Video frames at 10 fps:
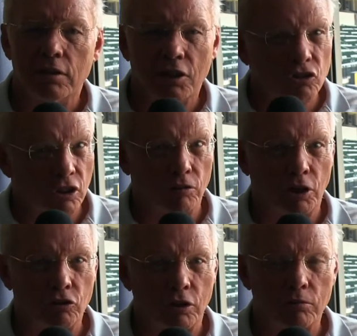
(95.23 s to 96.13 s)
That's
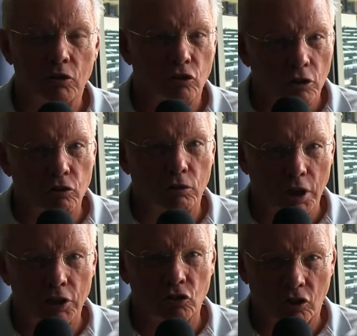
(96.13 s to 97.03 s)
interesting. It's also
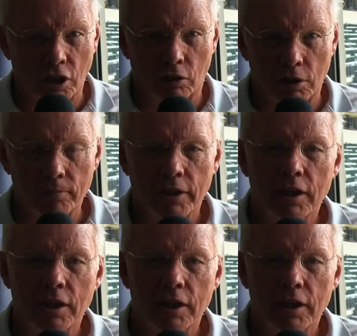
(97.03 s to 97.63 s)
kind of scary.